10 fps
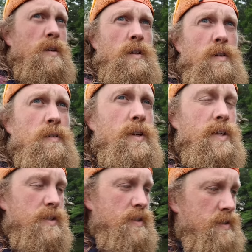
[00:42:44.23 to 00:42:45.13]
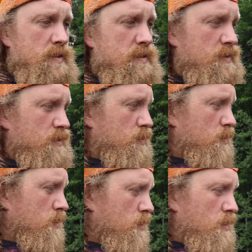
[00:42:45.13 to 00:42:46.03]
All right.
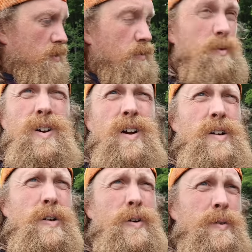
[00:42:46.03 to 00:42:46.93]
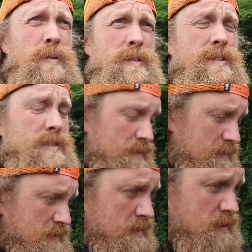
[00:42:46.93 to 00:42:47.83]
We're on our own.
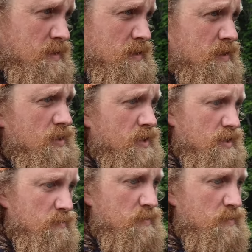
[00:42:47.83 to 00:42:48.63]
Just